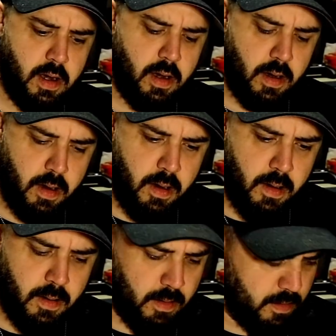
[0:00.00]

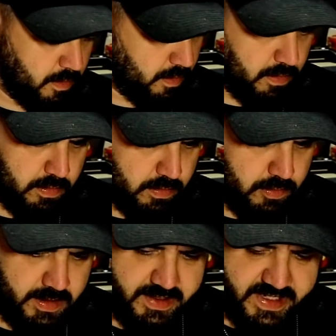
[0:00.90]
Oh,
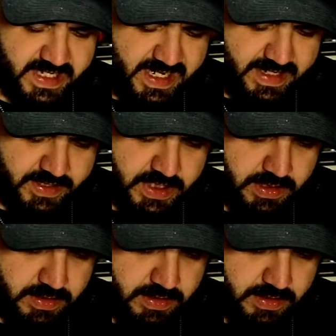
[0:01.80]
what is this?